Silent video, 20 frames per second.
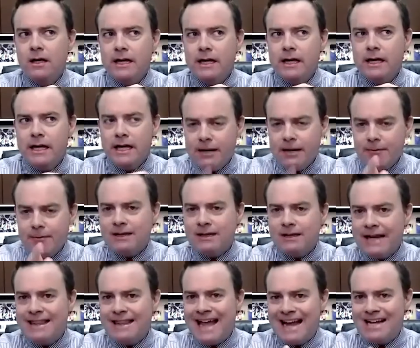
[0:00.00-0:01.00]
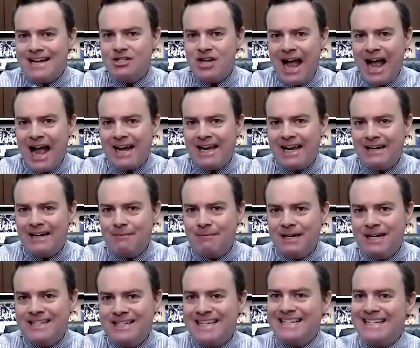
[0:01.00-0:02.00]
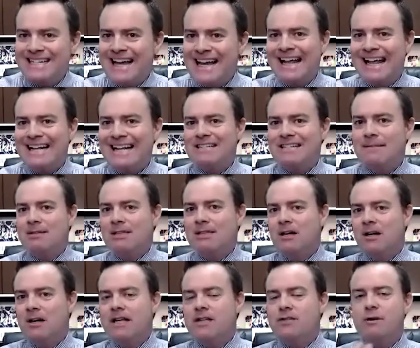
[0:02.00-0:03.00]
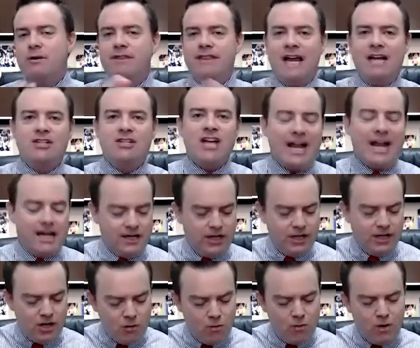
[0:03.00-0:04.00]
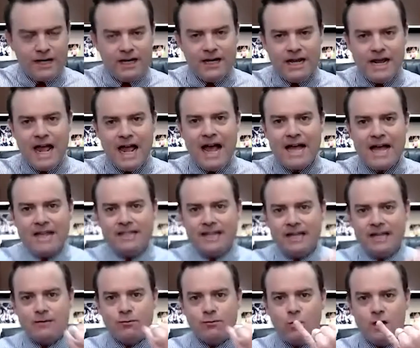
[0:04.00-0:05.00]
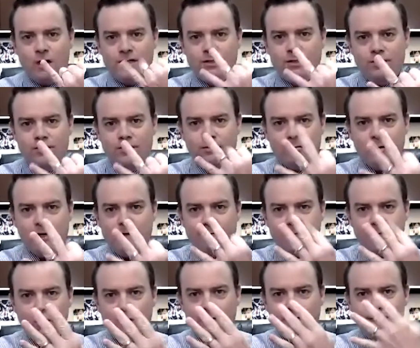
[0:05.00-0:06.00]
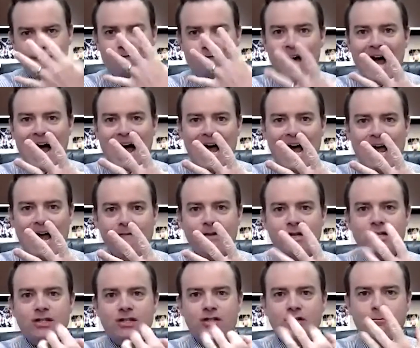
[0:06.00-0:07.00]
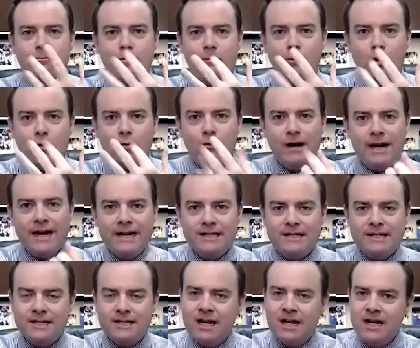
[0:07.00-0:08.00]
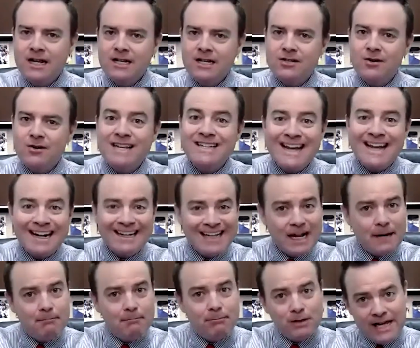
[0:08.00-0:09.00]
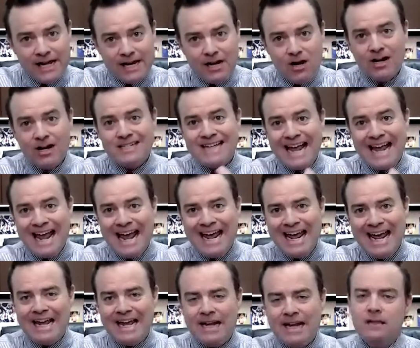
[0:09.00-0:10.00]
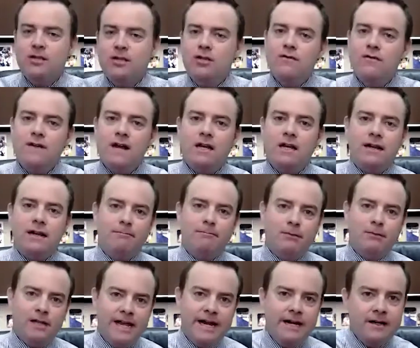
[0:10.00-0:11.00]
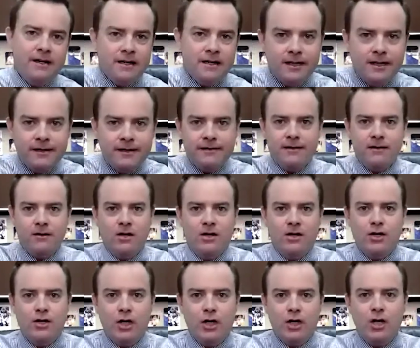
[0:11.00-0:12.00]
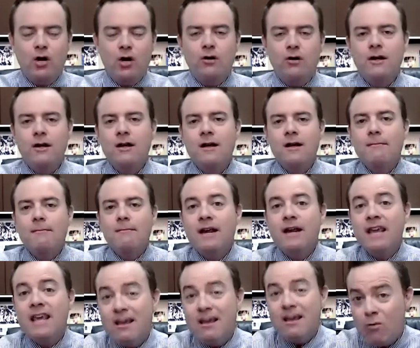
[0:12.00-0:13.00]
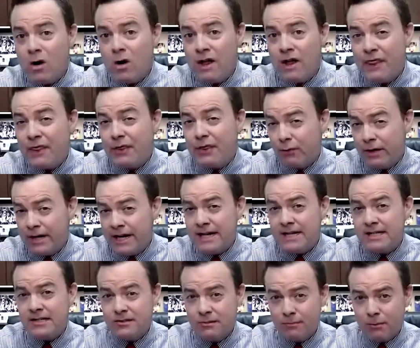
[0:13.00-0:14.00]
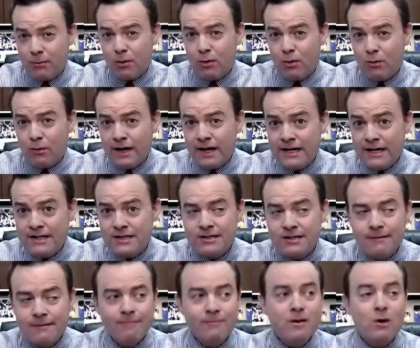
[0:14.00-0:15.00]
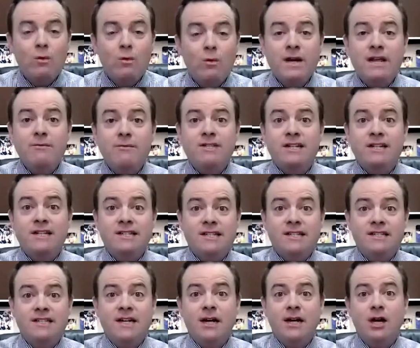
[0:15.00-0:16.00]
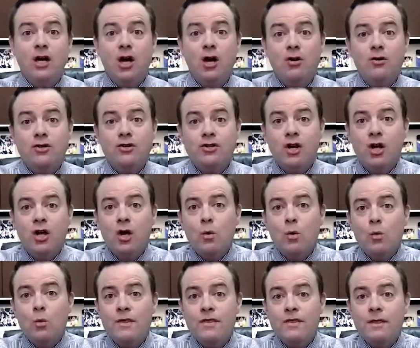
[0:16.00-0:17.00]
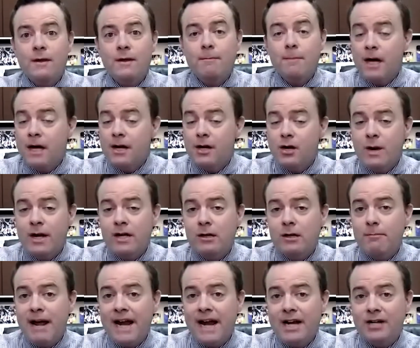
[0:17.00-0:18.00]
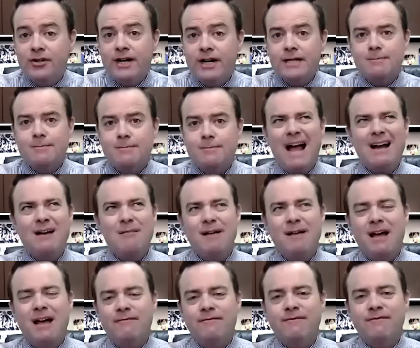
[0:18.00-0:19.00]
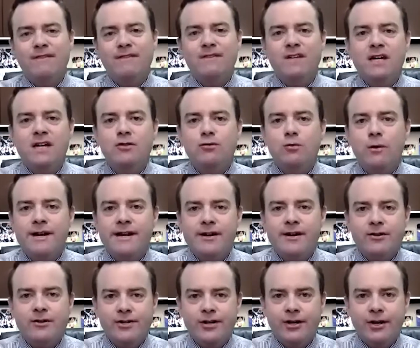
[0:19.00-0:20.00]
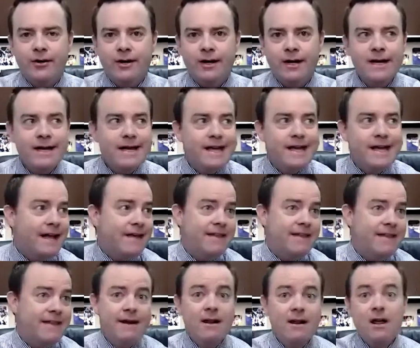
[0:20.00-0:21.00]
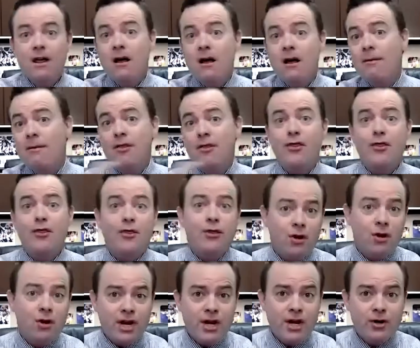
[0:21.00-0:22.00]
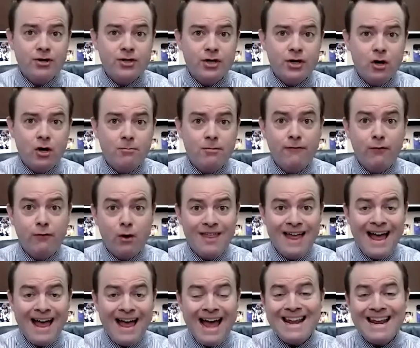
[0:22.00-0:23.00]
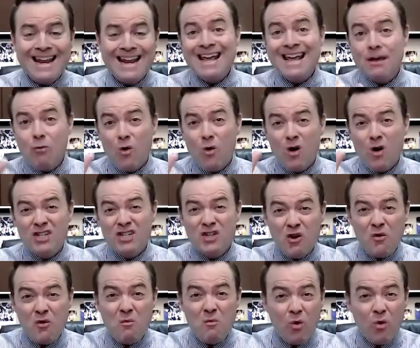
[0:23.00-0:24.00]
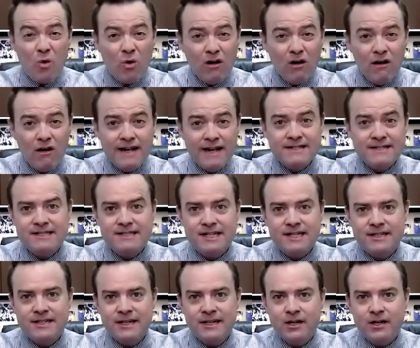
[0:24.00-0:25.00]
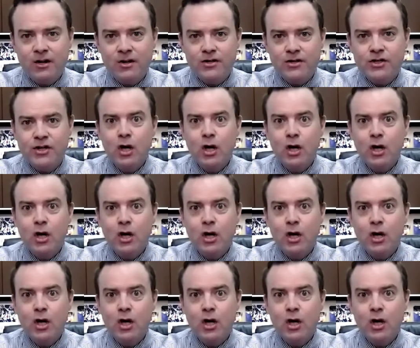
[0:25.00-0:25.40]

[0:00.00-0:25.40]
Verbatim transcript: he would like that jacket because he's got a lot of similarities with that jacket. You know what he has? He has one, two, three, four, five Super Bowl rings. So he's got a lot of bling on his hand. You've got a lot of bling there on your coat. But he won three Super Bowl rings when he was an assistant coach with the uh, New England Patriots back about 15, 20 years ago. And then about 30 years ago, before that, he won two more as an assistant coach